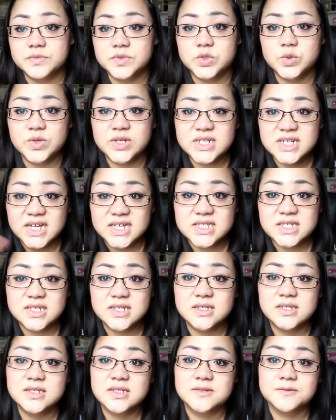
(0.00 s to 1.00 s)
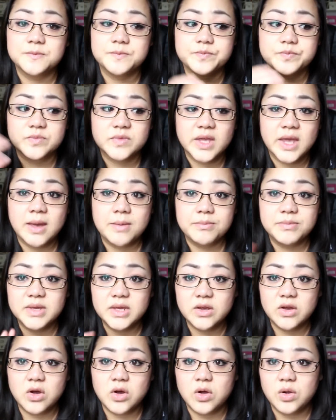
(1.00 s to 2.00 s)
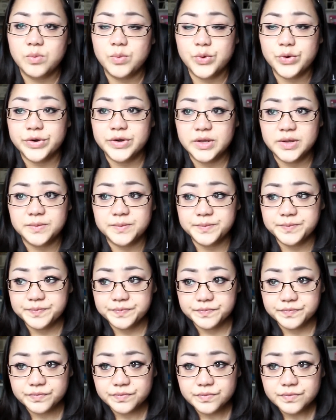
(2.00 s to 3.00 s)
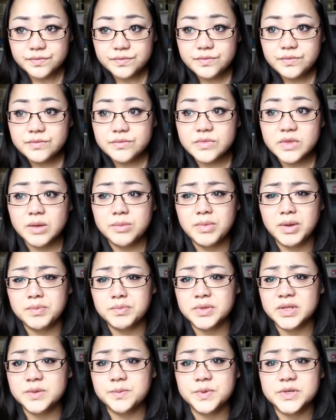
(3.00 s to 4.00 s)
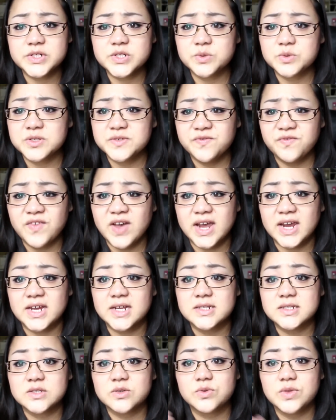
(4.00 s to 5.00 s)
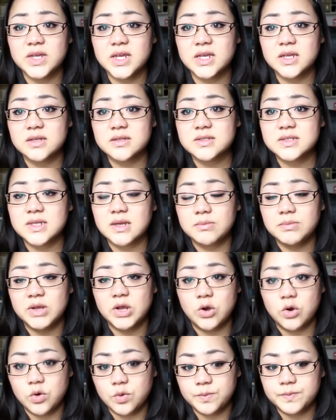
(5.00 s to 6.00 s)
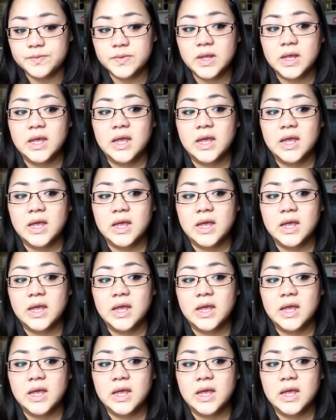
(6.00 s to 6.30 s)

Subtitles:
doing tests, kept me all morning. My blood pressure was fine, so they sent me home.